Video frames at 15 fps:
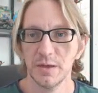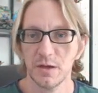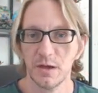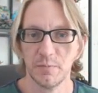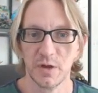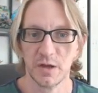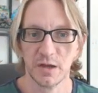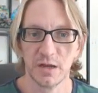I'm
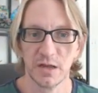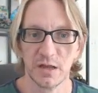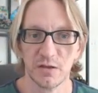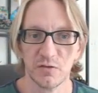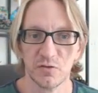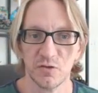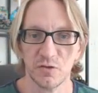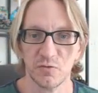not going to get
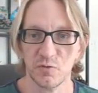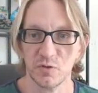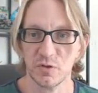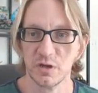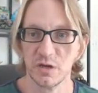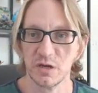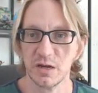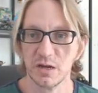into the
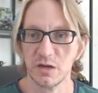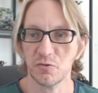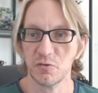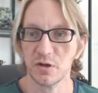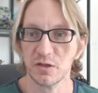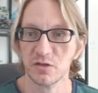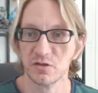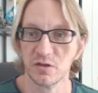really
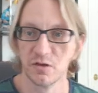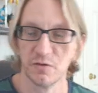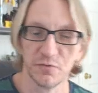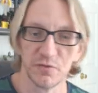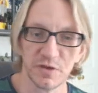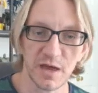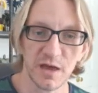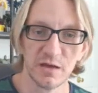nitty-gritty stuff
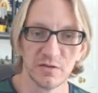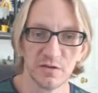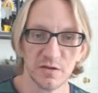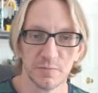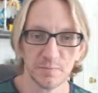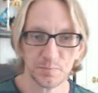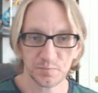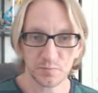yet.
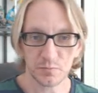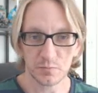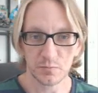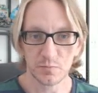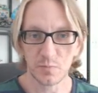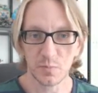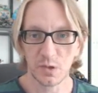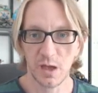
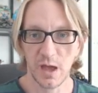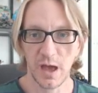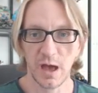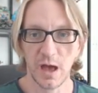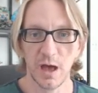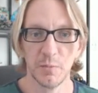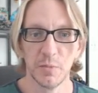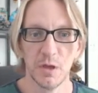
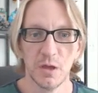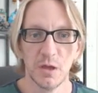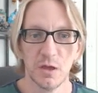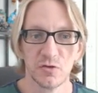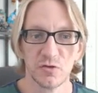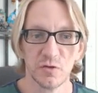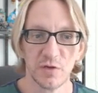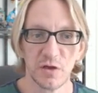So
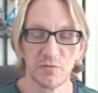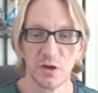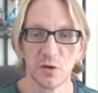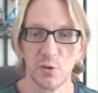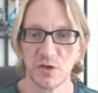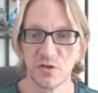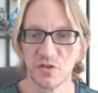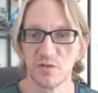if you have any
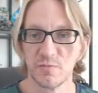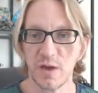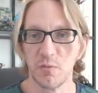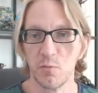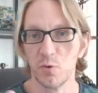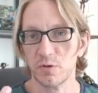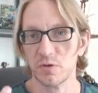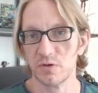questions about
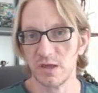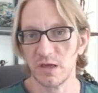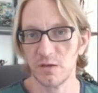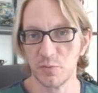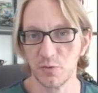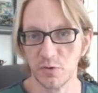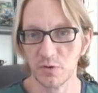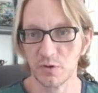more
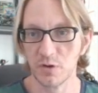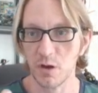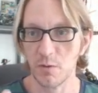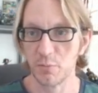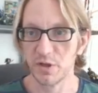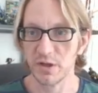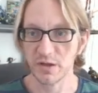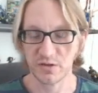deep or
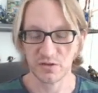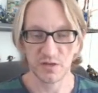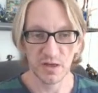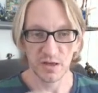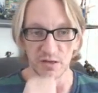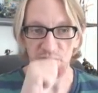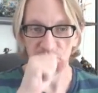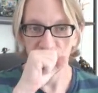complex
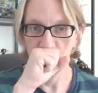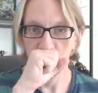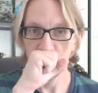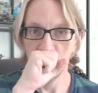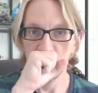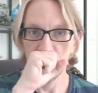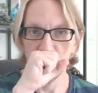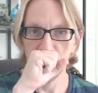things,
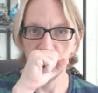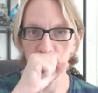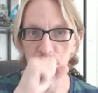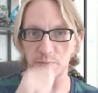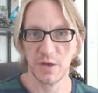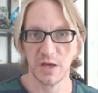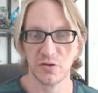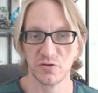
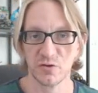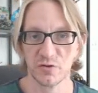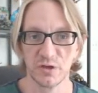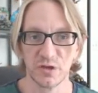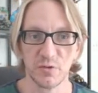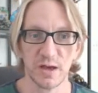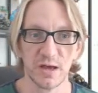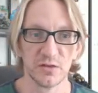make sure that
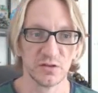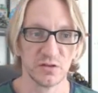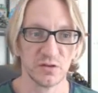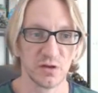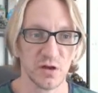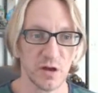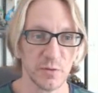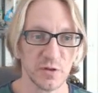you ask in the
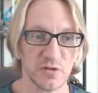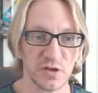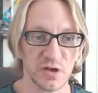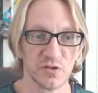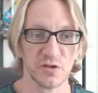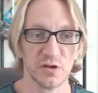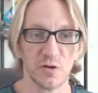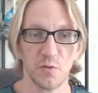comment
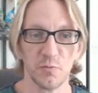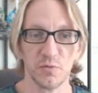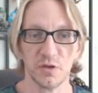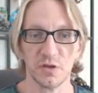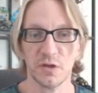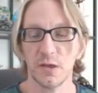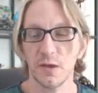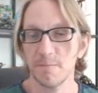section.
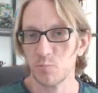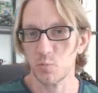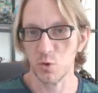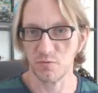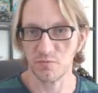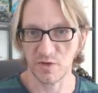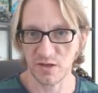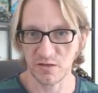Hopefully more
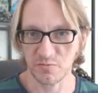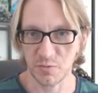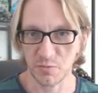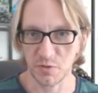advanced people come.